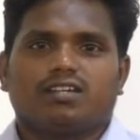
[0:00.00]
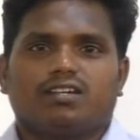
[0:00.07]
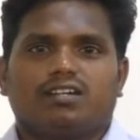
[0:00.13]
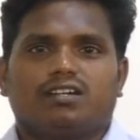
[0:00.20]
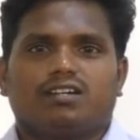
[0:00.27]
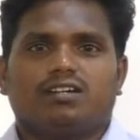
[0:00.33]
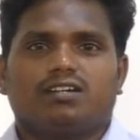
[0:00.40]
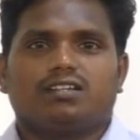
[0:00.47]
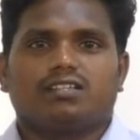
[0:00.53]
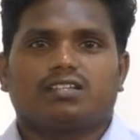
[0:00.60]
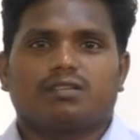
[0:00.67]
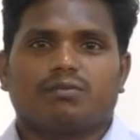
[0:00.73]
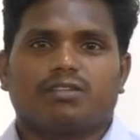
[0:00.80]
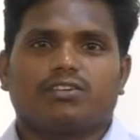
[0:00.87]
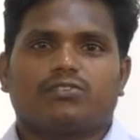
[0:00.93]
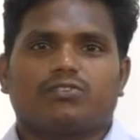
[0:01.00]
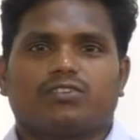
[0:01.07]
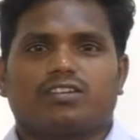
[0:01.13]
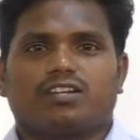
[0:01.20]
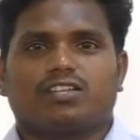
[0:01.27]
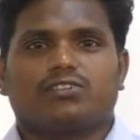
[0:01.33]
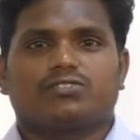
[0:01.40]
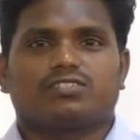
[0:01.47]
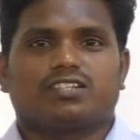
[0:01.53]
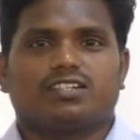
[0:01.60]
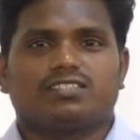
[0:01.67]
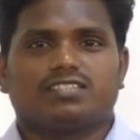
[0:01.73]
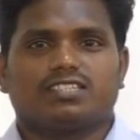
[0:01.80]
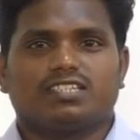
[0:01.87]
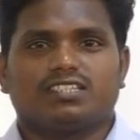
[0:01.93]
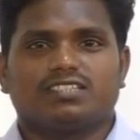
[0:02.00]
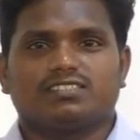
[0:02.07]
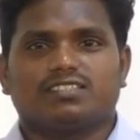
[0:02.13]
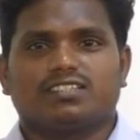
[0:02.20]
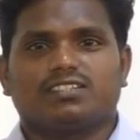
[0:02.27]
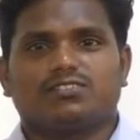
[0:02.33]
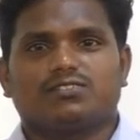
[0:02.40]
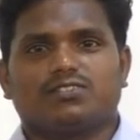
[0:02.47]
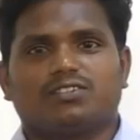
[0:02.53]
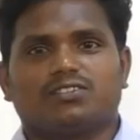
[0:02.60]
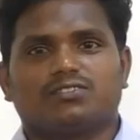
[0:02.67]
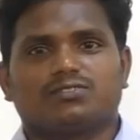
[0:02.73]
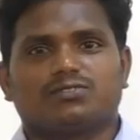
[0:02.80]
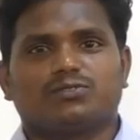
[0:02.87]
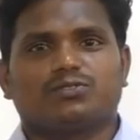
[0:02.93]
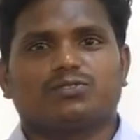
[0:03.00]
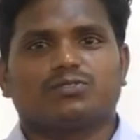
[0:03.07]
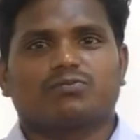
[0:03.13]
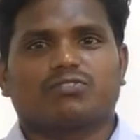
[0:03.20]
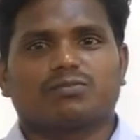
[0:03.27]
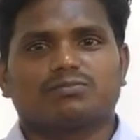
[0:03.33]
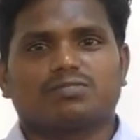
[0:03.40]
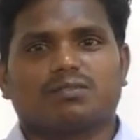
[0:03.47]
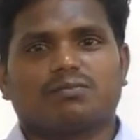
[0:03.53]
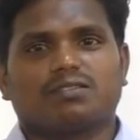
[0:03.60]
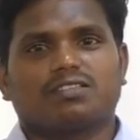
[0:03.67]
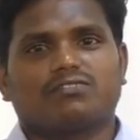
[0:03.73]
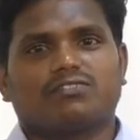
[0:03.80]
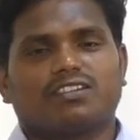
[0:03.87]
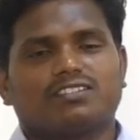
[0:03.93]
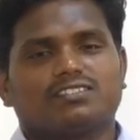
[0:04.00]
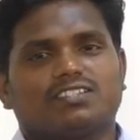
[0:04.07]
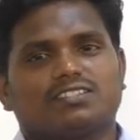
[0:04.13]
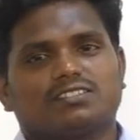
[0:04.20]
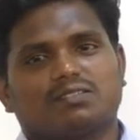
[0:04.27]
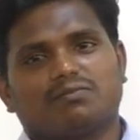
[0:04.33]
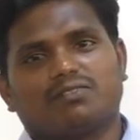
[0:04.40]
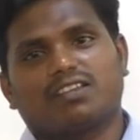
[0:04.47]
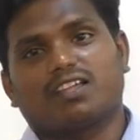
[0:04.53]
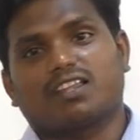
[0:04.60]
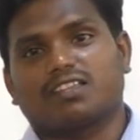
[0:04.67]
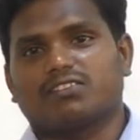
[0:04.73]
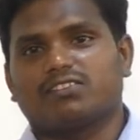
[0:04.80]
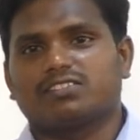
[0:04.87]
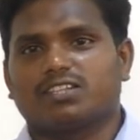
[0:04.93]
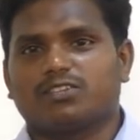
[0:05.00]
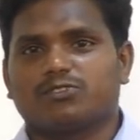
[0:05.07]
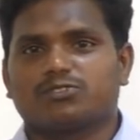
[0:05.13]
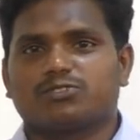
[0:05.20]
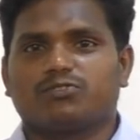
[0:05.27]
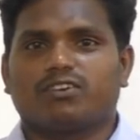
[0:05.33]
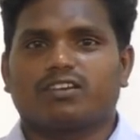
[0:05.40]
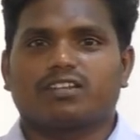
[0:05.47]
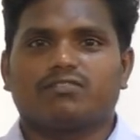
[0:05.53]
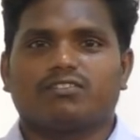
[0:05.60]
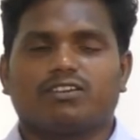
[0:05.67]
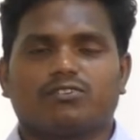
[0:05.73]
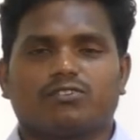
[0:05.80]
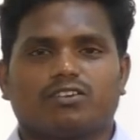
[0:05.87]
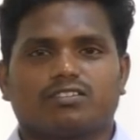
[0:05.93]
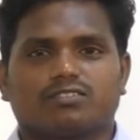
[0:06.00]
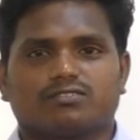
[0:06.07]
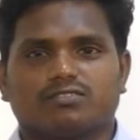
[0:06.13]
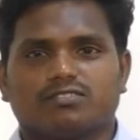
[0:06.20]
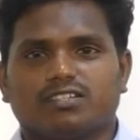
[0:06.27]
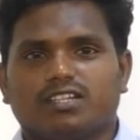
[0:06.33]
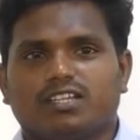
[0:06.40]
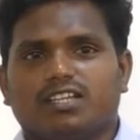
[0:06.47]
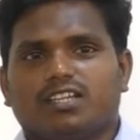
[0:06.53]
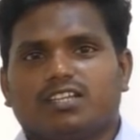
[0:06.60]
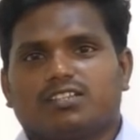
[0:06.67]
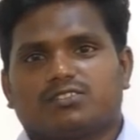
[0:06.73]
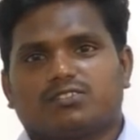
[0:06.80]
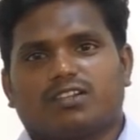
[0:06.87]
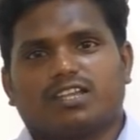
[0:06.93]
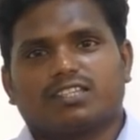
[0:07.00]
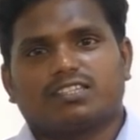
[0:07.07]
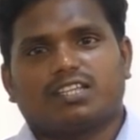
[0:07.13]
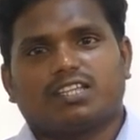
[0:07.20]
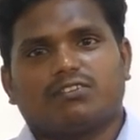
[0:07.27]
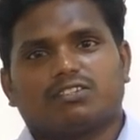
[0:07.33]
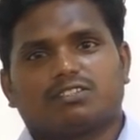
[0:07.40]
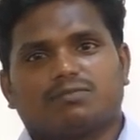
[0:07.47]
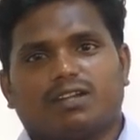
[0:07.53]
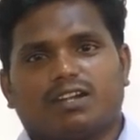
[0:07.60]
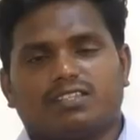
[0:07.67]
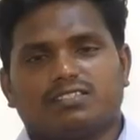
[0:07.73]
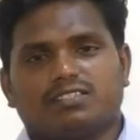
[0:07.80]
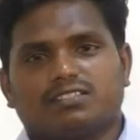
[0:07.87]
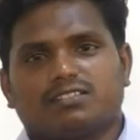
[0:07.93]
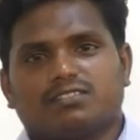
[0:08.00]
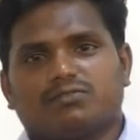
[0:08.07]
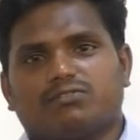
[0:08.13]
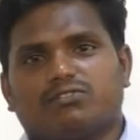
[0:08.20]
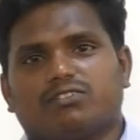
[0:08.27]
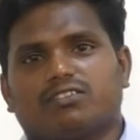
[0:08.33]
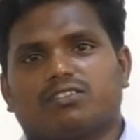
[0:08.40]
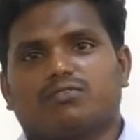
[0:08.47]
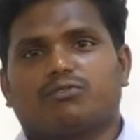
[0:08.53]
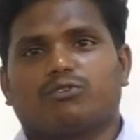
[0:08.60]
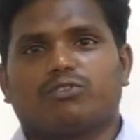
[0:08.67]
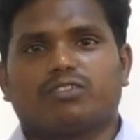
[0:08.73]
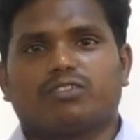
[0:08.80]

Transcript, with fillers: uh, 200 I used to get seniors or, or uh, so to, from some other friends or somewhere otherwise I used to work in Vellore also. So like that I was managing for four